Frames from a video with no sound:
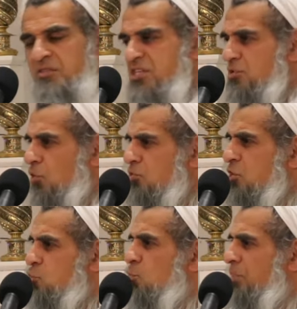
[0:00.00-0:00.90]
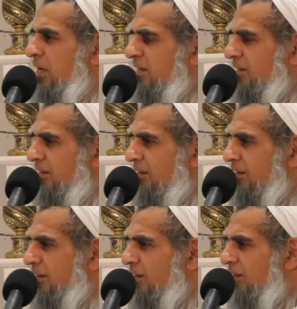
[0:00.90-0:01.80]
There's under 2 billion.
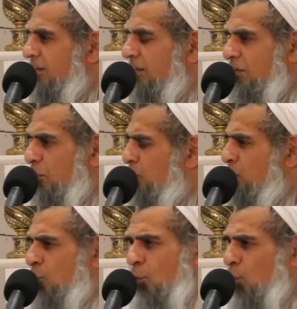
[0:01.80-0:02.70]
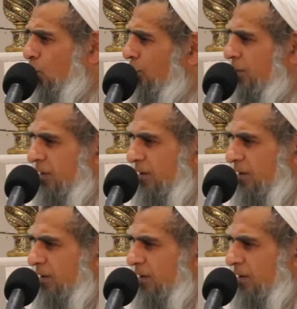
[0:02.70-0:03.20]
No one.